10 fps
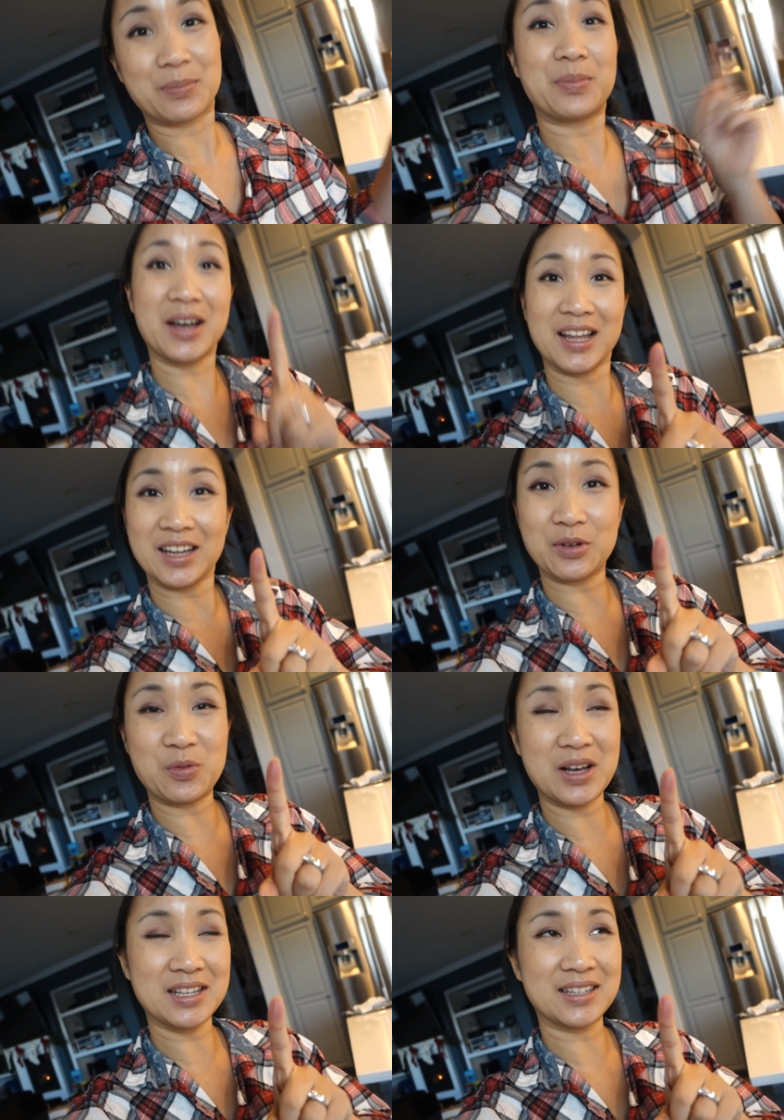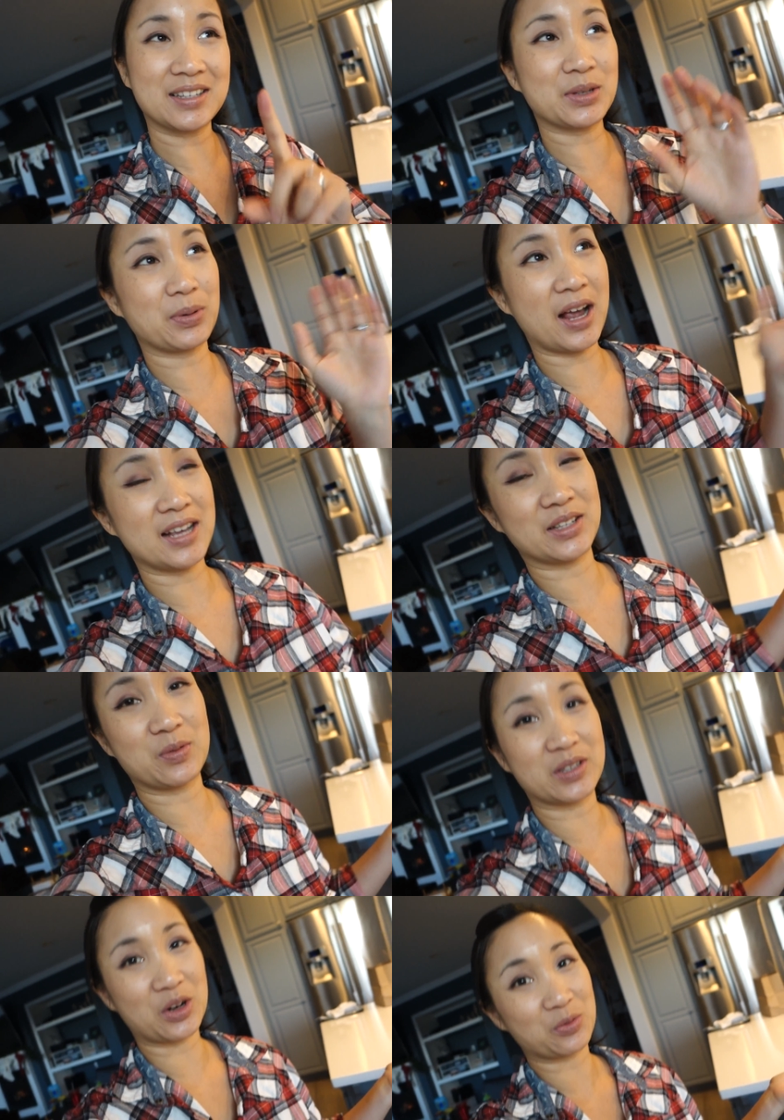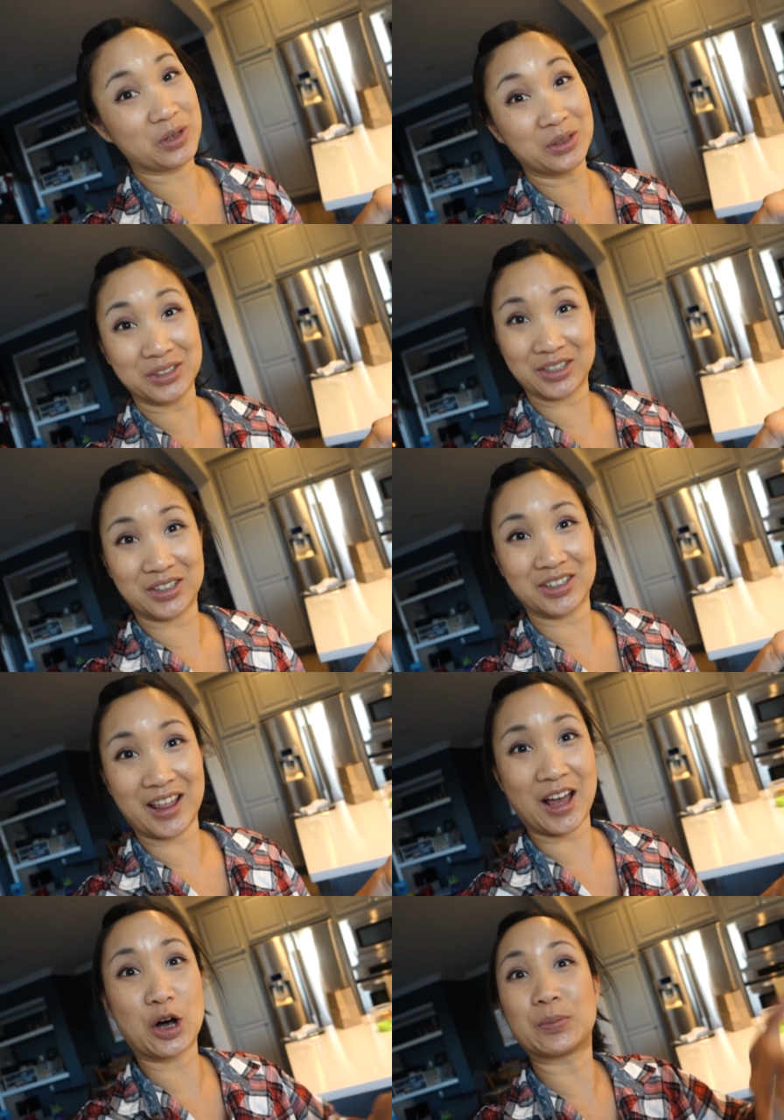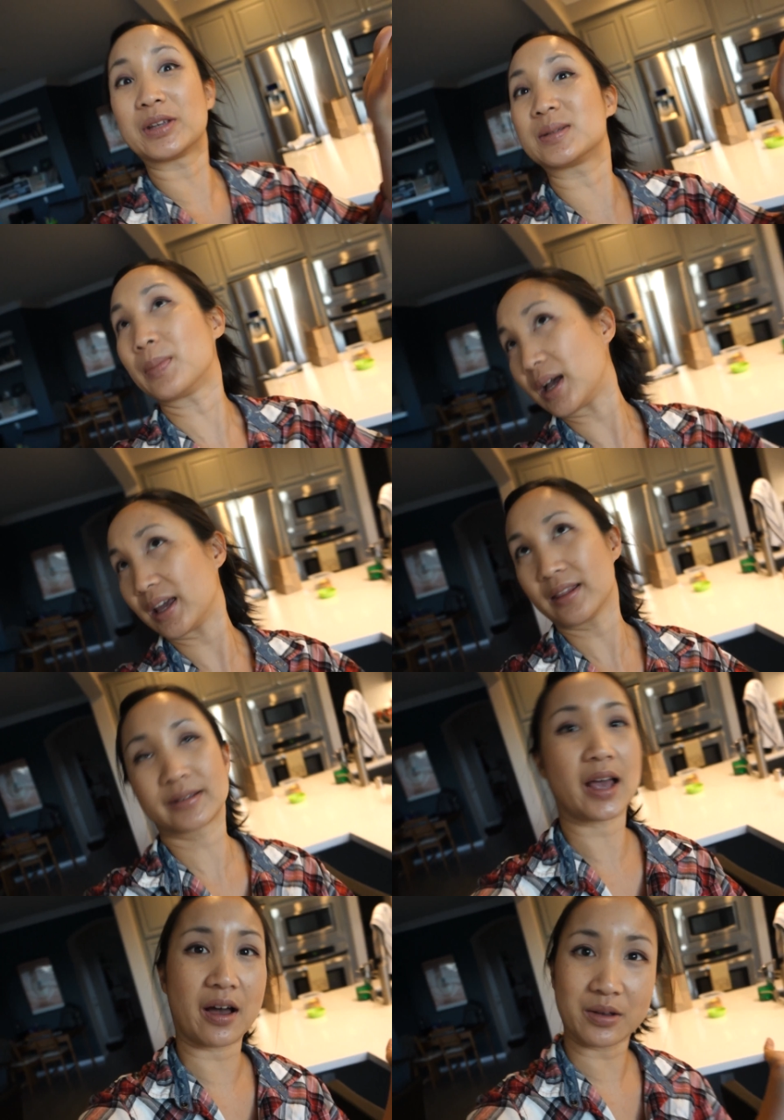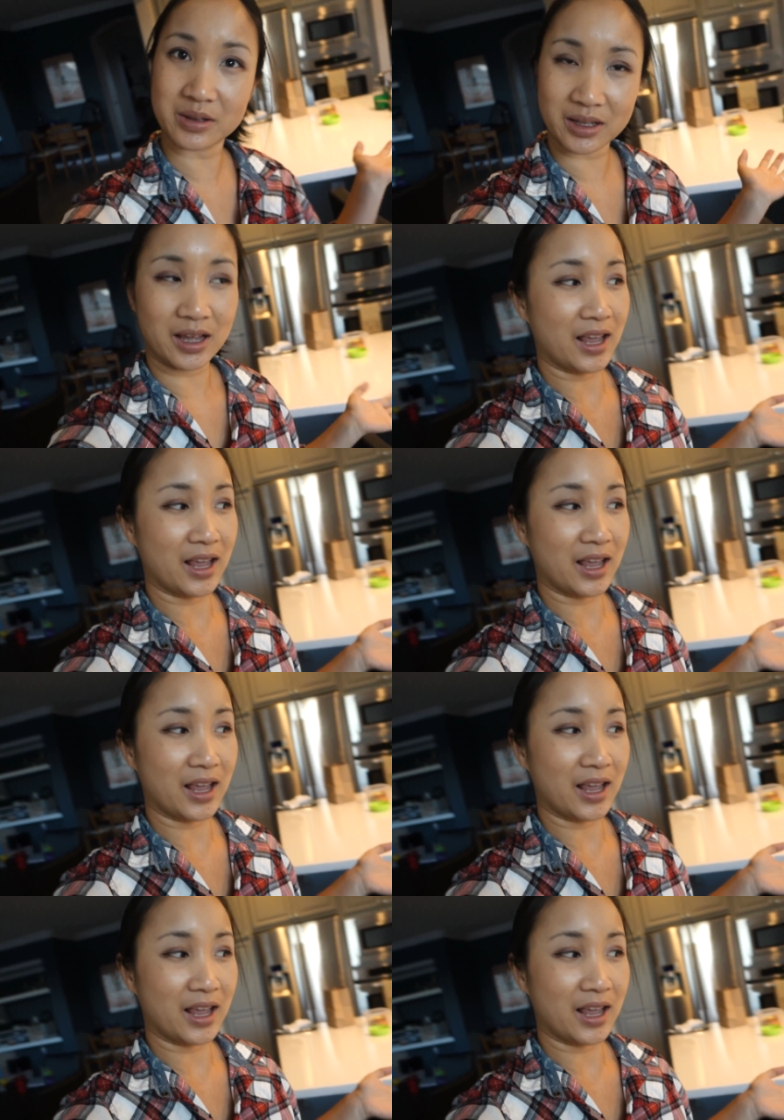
But it was a surprise. It was our realtor that helped us buy this house.